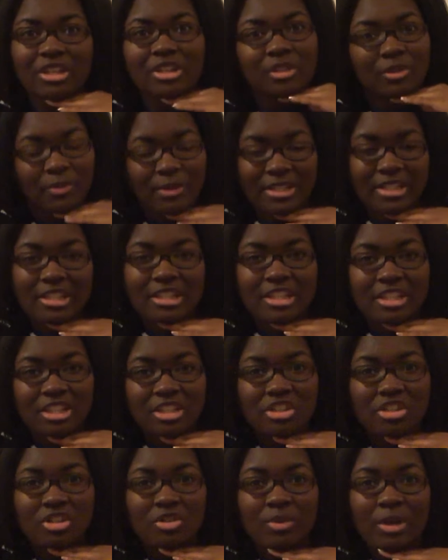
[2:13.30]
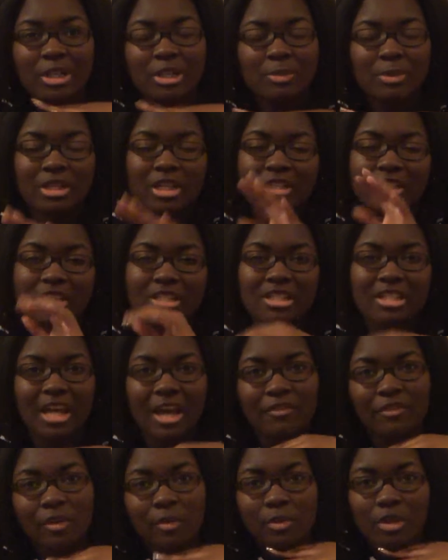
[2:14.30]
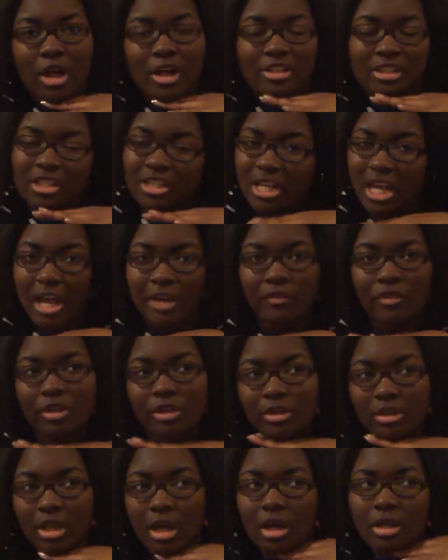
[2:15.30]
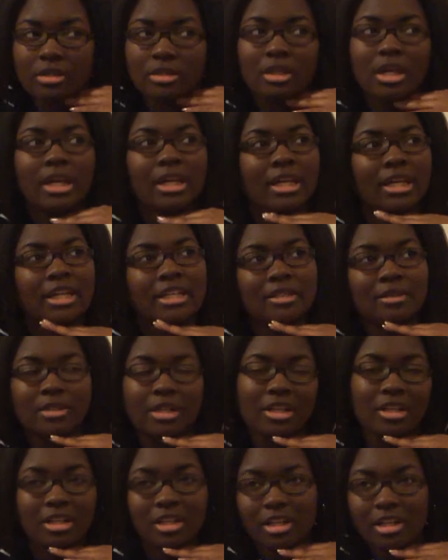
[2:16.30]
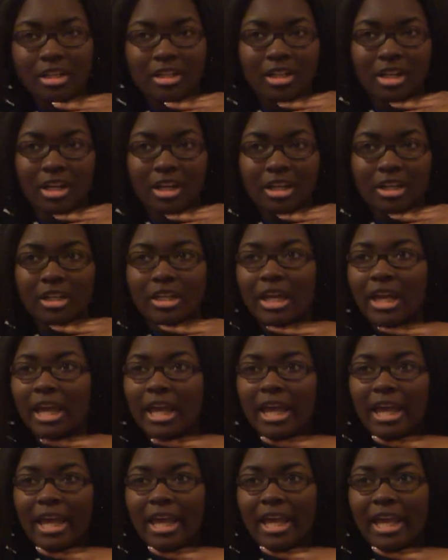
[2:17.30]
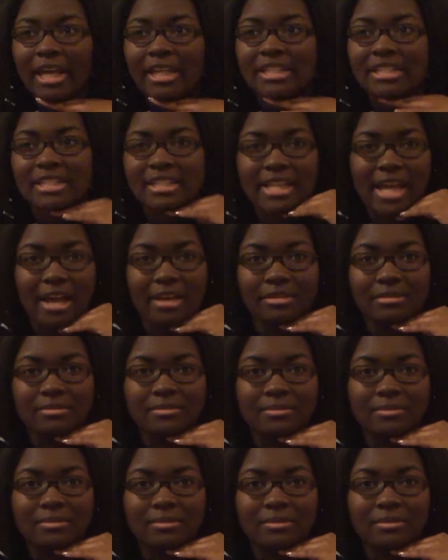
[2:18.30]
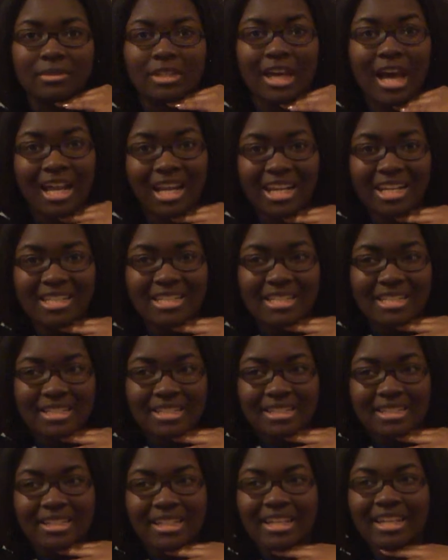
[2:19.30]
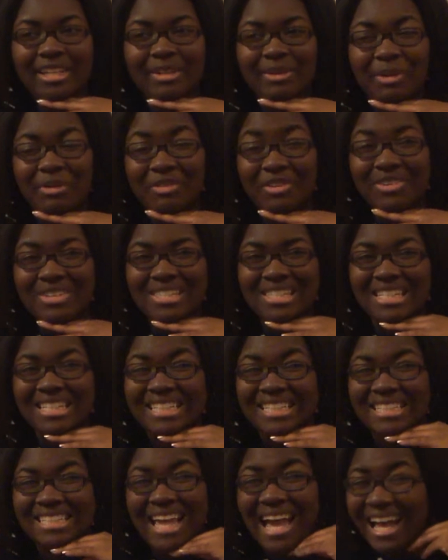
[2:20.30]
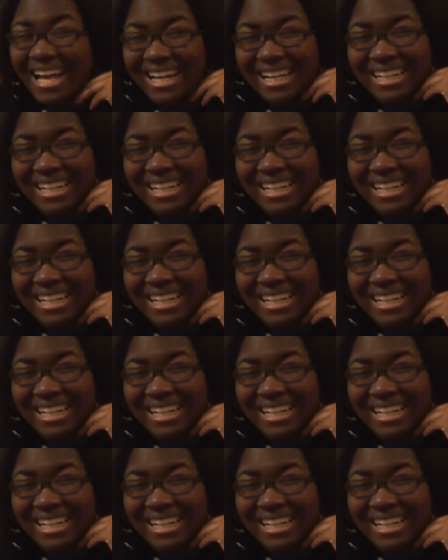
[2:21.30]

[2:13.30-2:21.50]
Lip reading: the reason this is correct is because it's an adverb clause, and an adverb clause is da da da da da, and yeah, got it? And my friend was like, yeah.